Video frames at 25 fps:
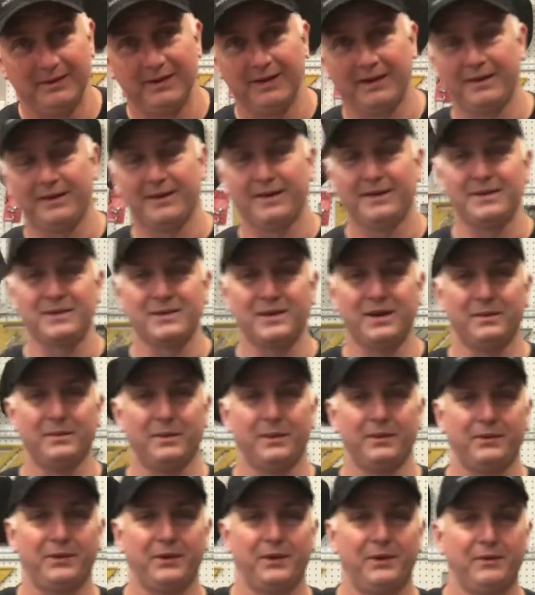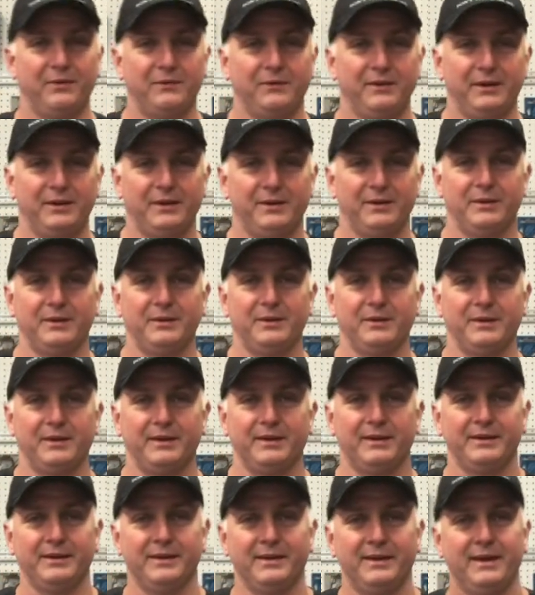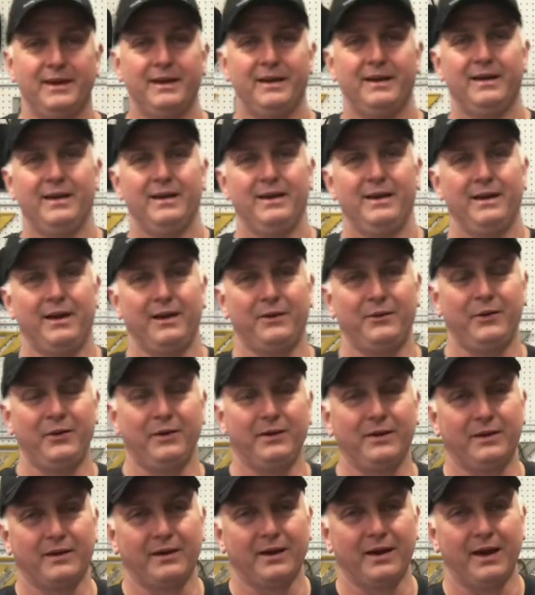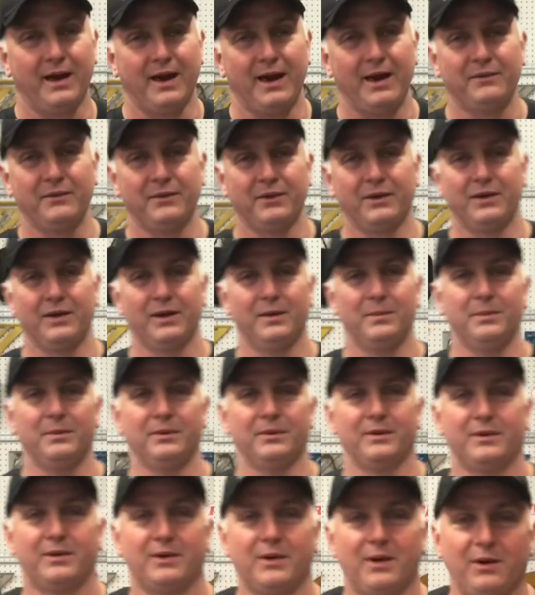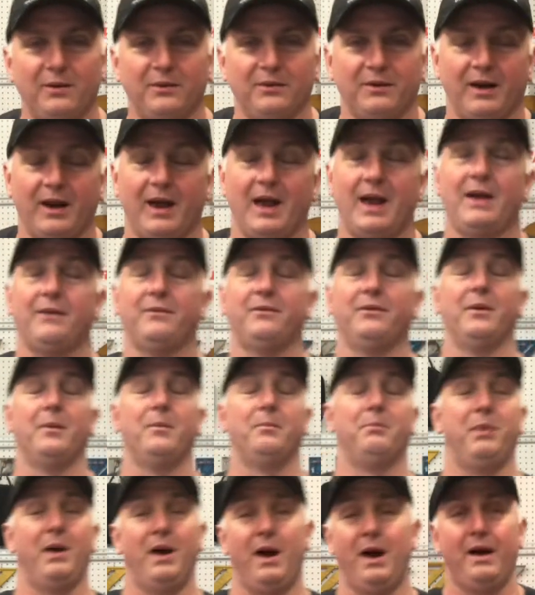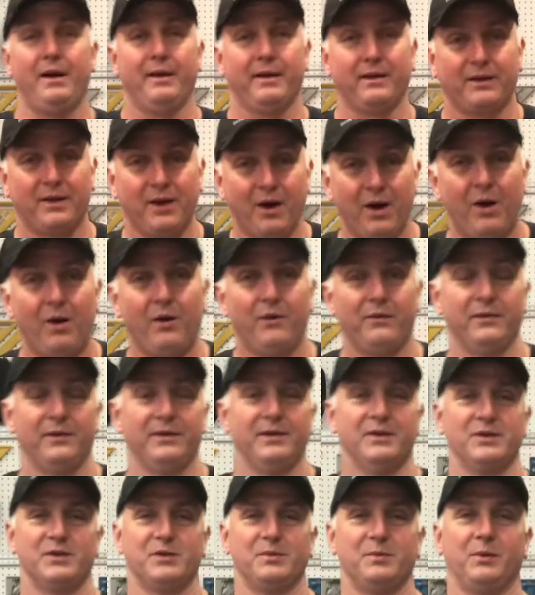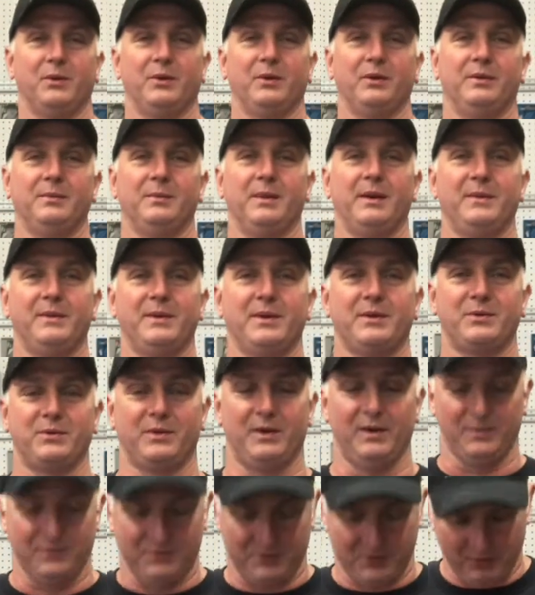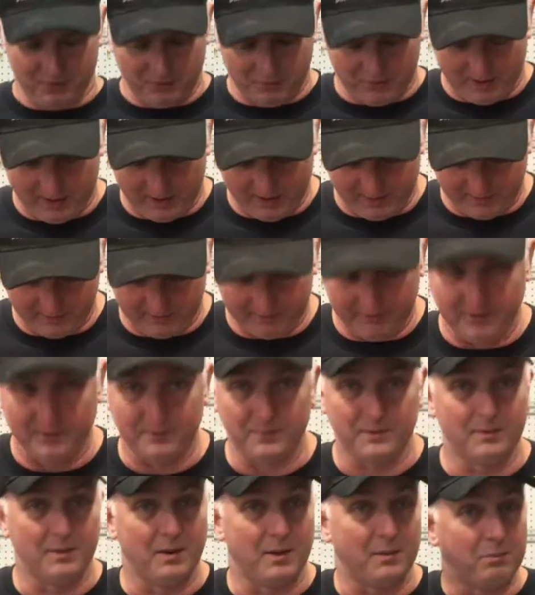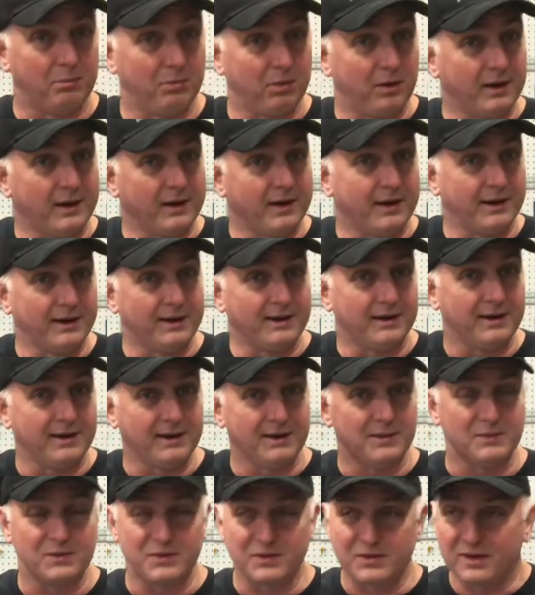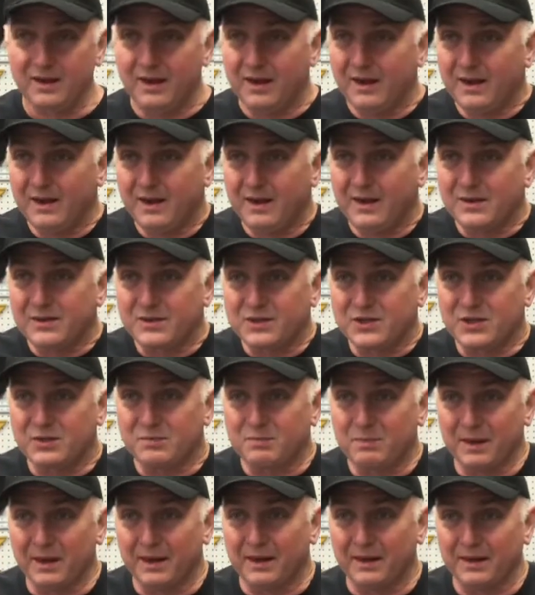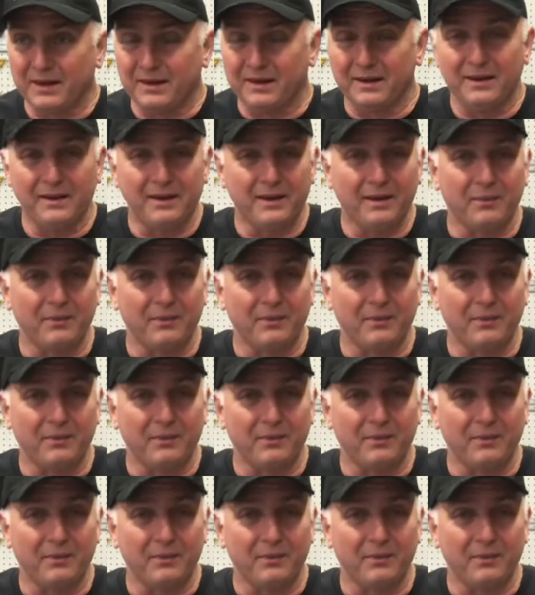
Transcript: I think it's like my third video today. I drank like half a pot of coffee this morning. Maybe that's why I'm so wired up and my brain keeps spinning.